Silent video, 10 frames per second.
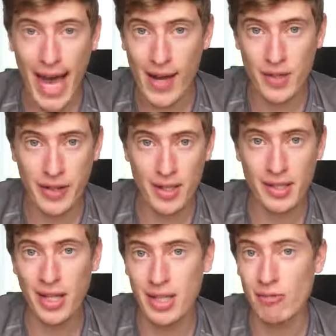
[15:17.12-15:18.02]

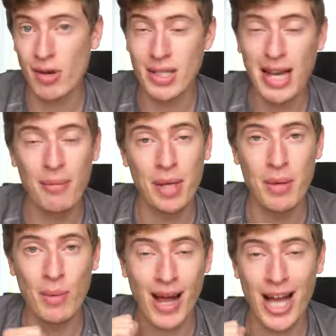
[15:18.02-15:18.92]
advertising, I didn't realize how many
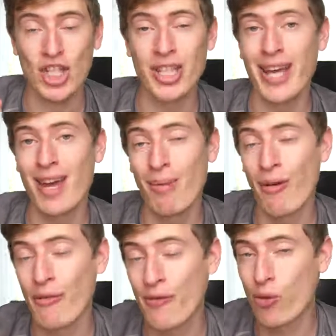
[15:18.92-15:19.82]
people actually cared
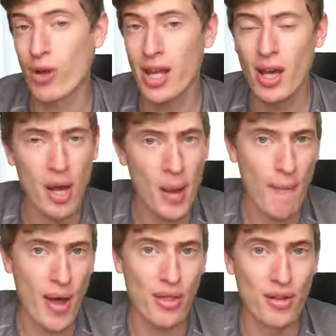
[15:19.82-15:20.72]
about free
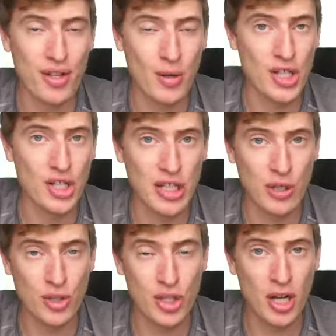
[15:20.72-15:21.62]
methods to actually sell
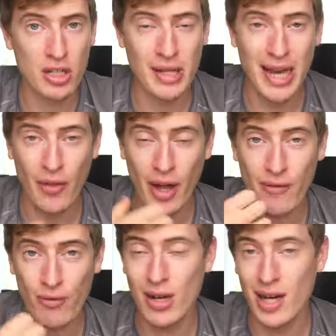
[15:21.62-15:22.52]
your shirts. And now that
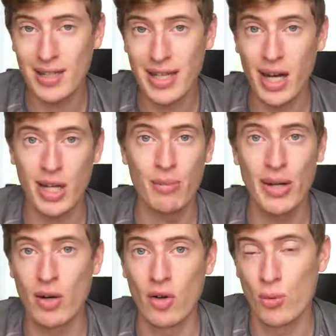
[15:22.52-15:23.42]
I've realized that, I can
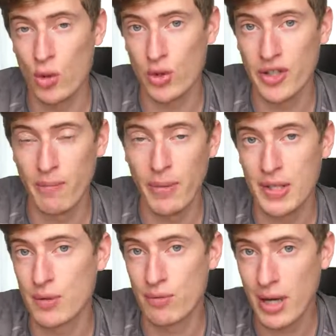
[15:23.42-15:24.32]
make a lot more content
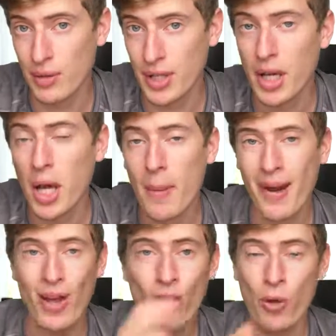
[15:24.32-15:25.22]
based around it.
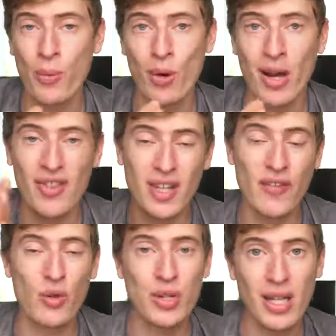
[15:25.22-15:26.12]
But I hope you like this.
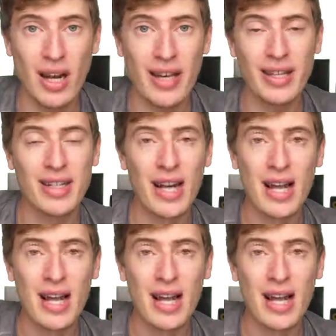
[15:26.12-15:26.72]
If you did like it,